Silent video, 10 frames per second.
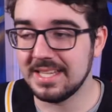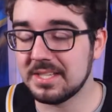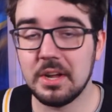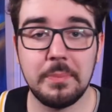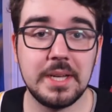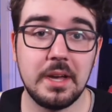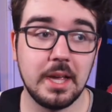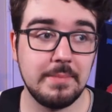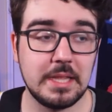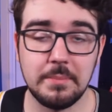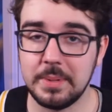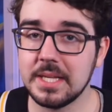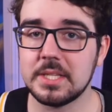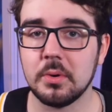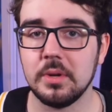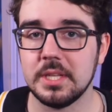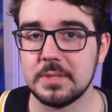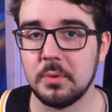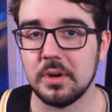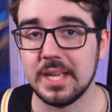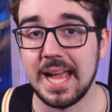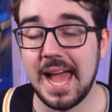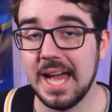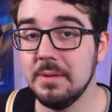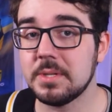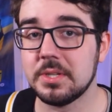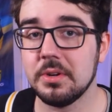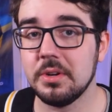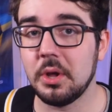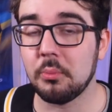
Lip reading: Let's start by talking about the big story this morning. Adam Stern